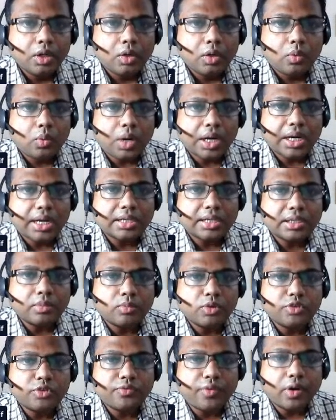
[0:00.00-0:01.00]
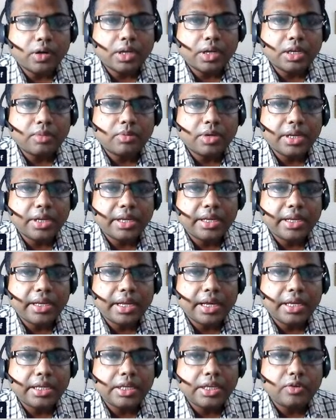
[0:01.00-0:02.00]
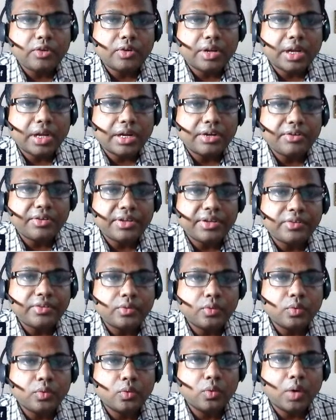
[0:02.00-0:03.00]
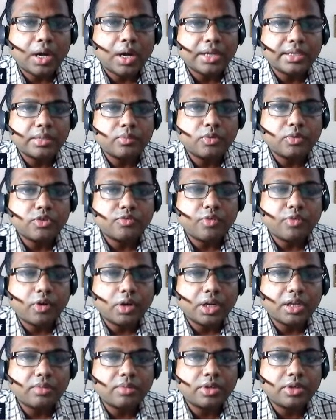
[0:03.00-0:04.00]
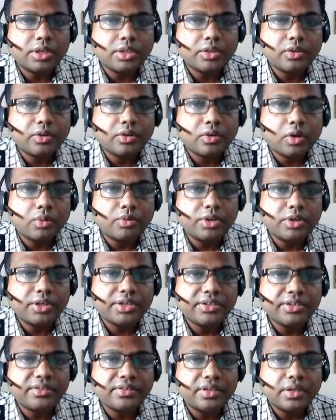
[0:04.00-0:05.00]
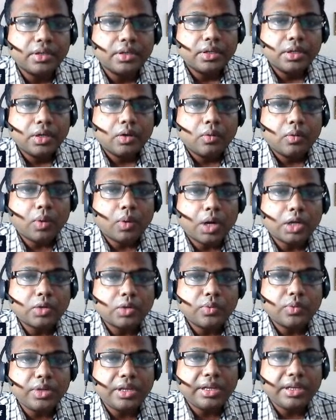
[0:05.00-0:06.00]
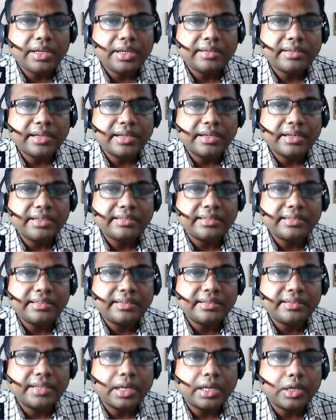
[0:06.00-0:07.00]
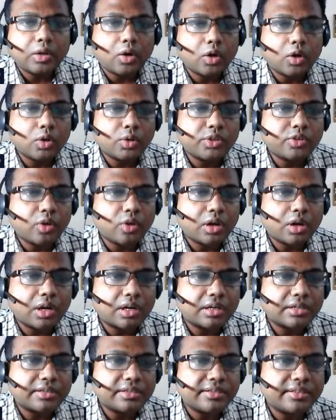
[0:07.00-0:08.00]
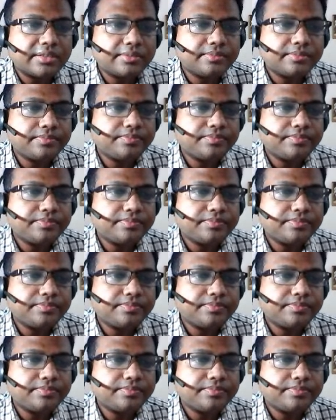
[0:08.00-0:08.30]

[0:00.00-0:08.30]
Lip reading: What are the most vulnerable area in your countries? Who are the most vulnerable in your communities? What illness and diseases that always occurs?